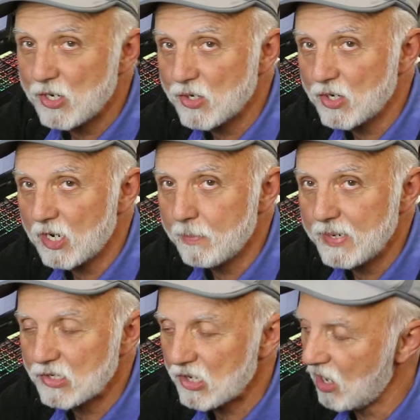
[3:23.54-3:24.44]
isn't going to
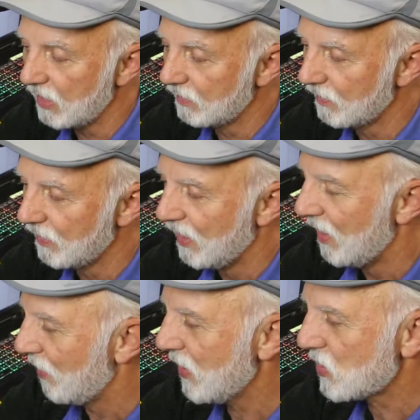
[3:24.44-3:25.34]
be as long.
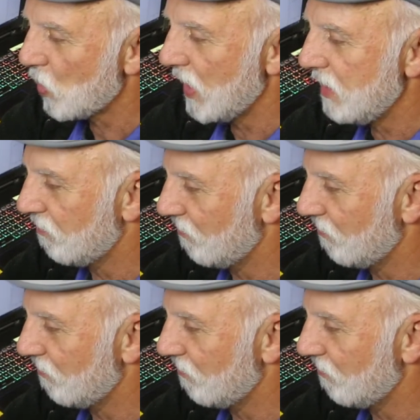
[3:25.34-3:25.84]
This one,